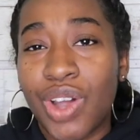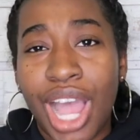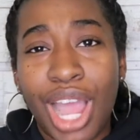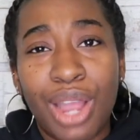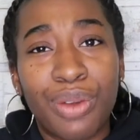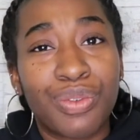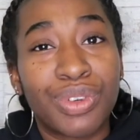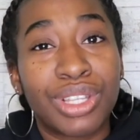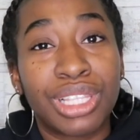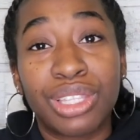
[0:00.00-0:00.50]

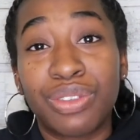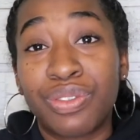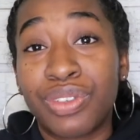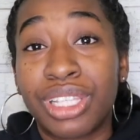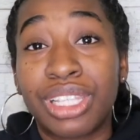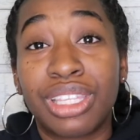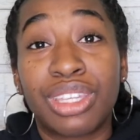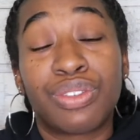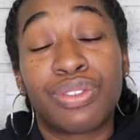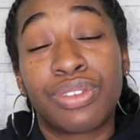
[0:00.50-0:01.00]
I really,
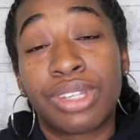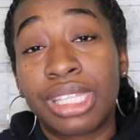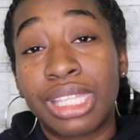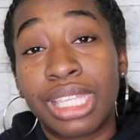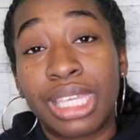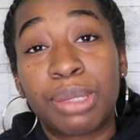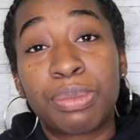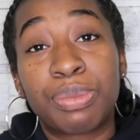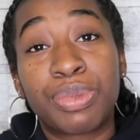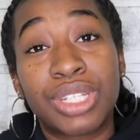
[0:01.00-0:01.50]
really,
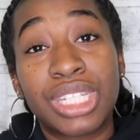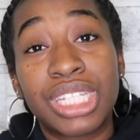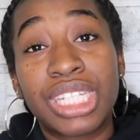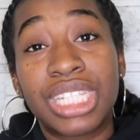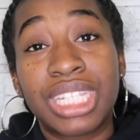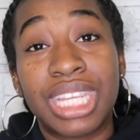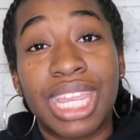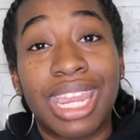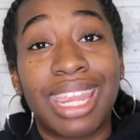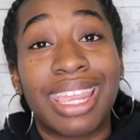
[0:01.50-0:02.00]
really
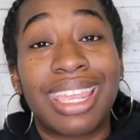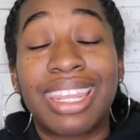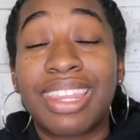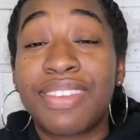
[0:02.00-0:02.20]
appreciate it.